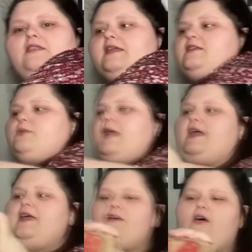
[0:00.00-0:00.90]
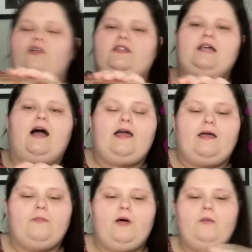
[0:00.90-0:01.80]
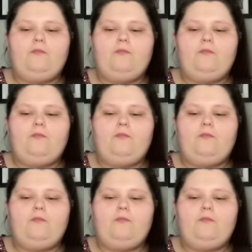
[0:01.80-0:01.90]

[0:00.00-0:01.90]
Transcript: That is what I hear all the time.